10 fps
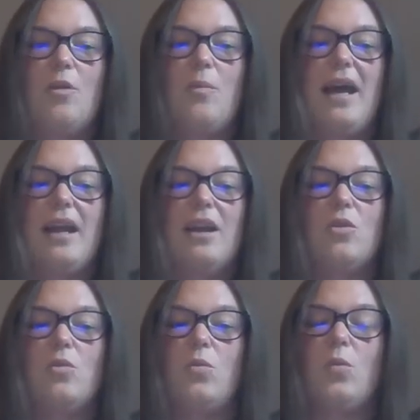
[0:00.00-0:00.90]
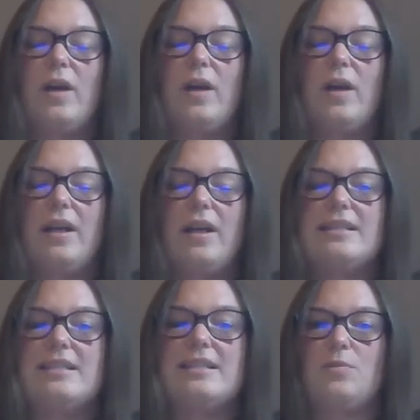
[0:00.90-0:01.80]
no matter what
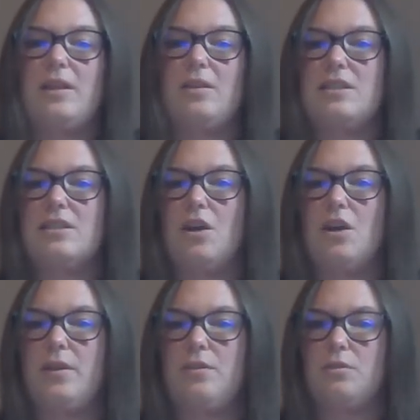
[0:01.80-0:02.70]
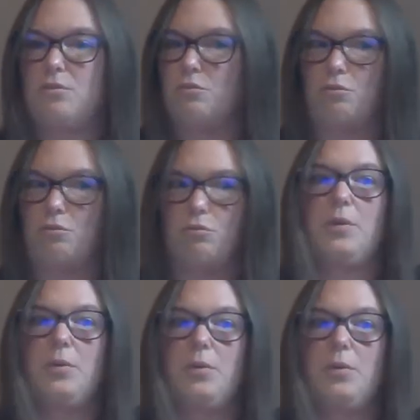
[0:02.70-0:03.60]
someone else is going through,
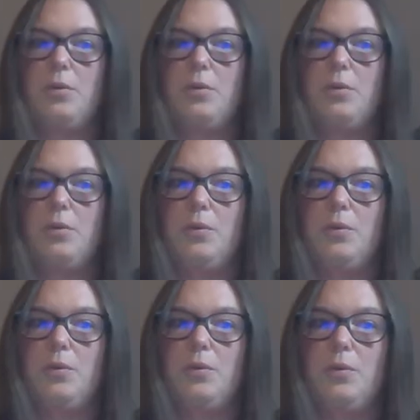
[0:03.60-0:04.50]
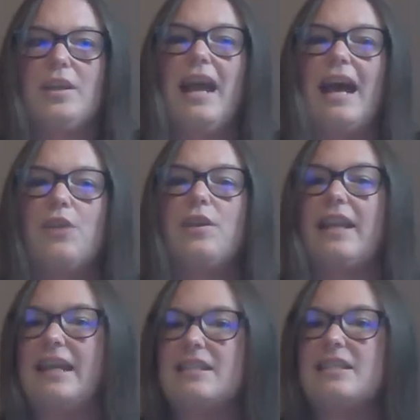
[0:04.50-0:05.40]
you can kind of relate in
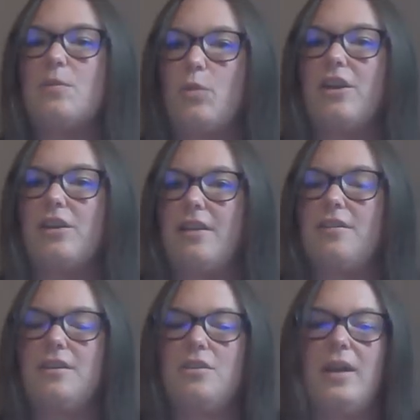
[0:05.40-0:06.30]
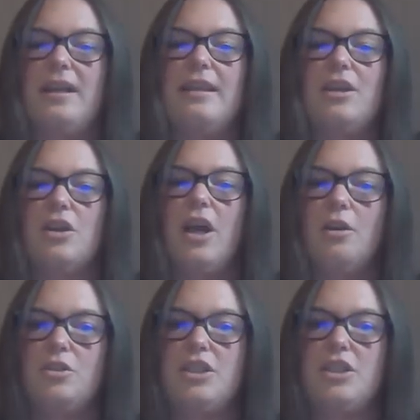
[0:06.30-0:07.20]
some way or another. In the way that you're
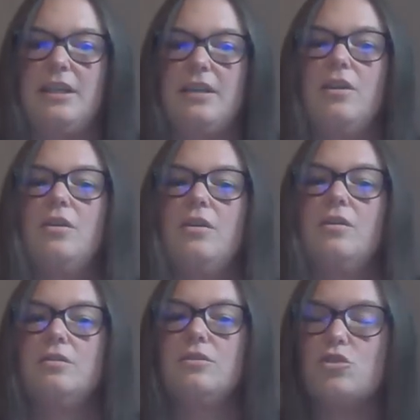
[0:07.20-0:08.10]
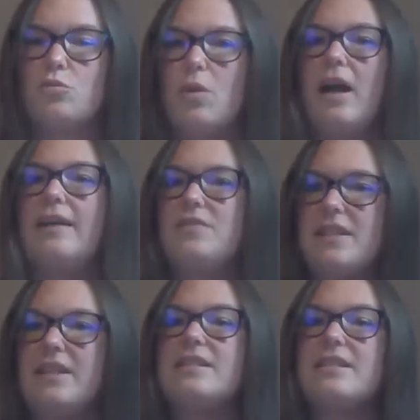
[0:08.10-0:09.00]
coaching drives
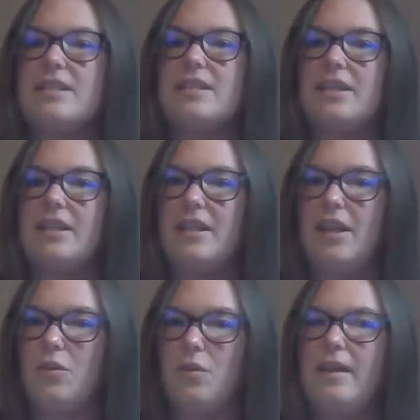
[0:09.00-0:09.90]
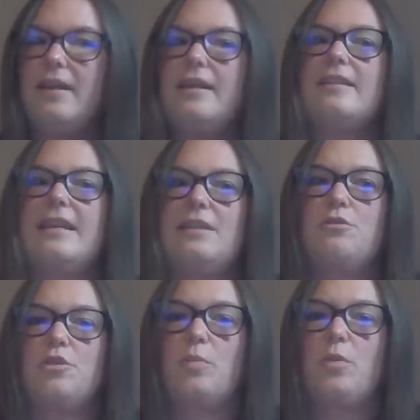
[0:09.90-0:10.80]
us to, think through
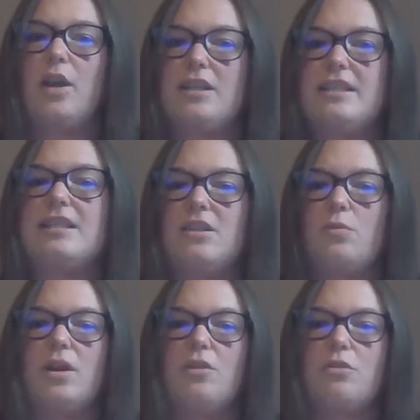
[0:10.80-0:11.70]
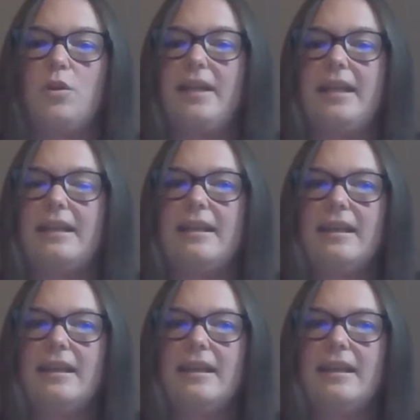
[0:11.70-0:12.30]
the process and work through it.